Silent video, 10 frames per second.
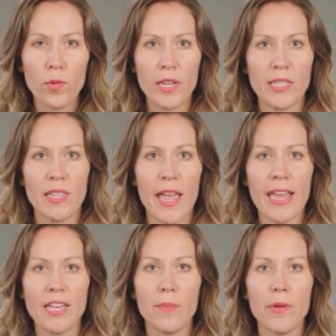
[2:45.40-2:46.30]
reason that
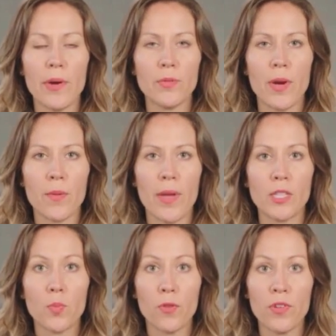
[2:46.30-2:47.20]
AWS
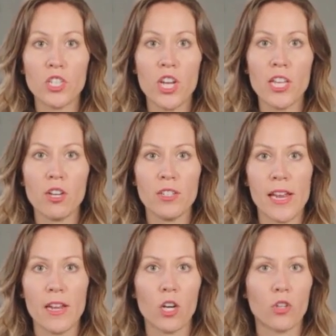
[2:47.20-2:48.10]
recommends provisioning your
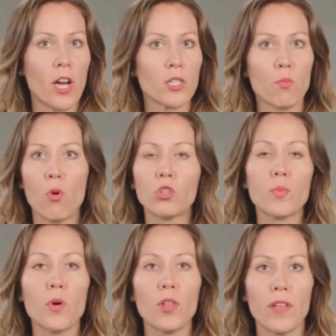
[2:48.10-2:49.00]
data across
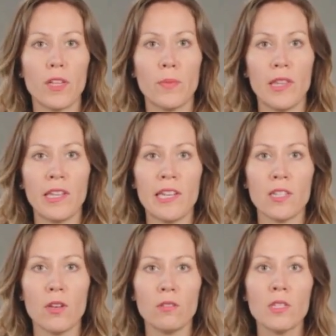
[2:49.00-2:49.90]
multiple availability
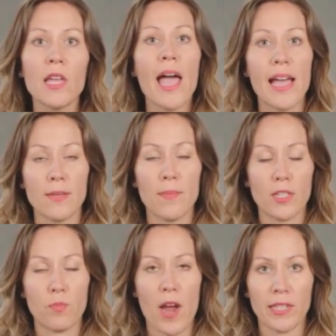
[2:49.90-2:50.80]
zones as a
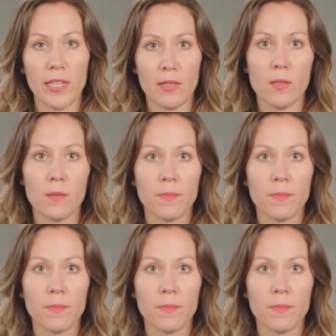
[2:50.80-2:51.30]
best practice.